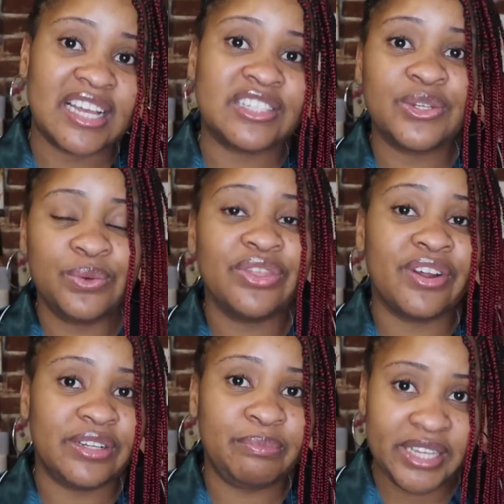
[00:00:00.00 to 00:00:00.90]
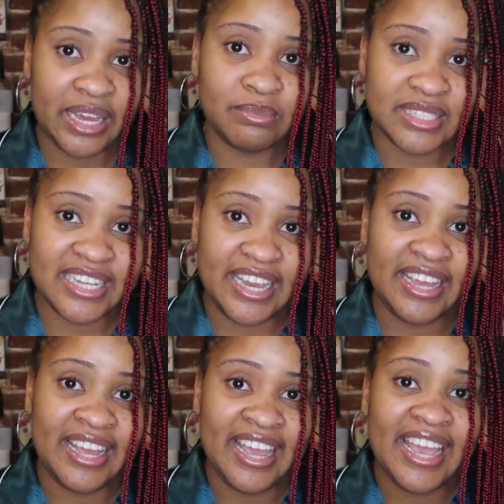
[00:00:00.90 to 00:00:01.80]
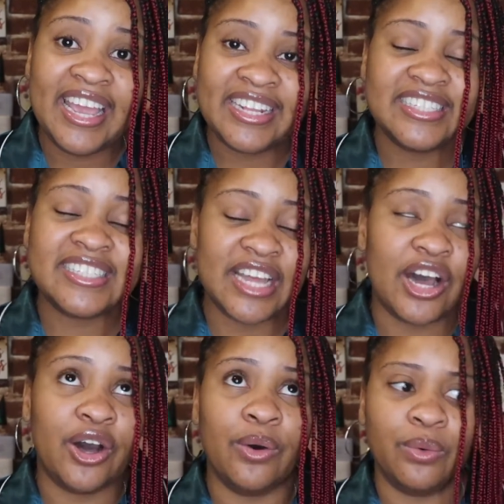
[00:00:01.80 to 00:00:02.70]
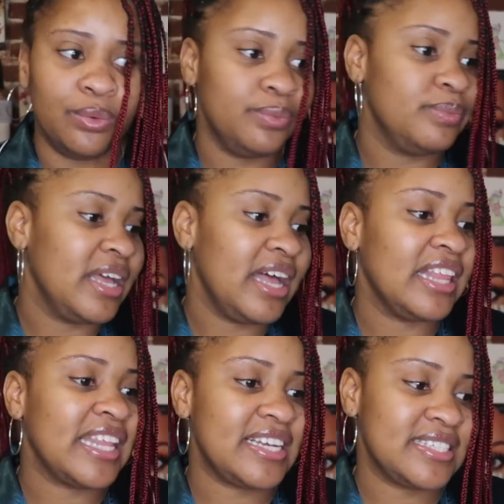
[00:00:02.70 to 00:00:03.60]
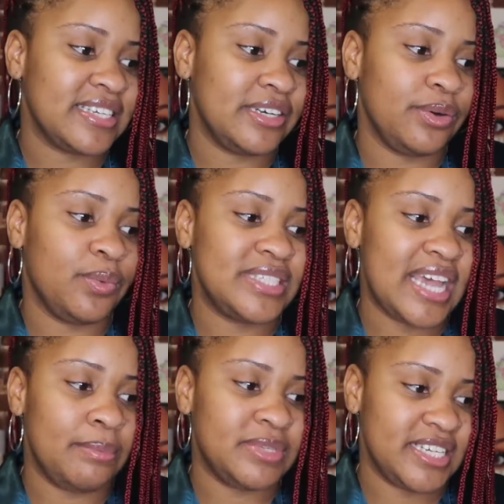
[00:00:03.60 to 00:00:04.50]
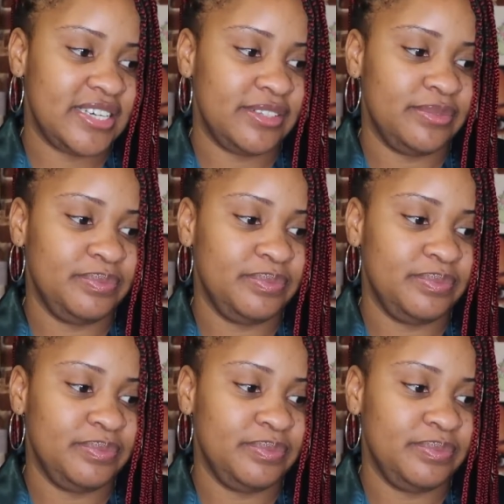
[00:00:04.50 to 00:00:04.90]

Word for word: at two thirty p m today. It is now, Alexa, what time is it?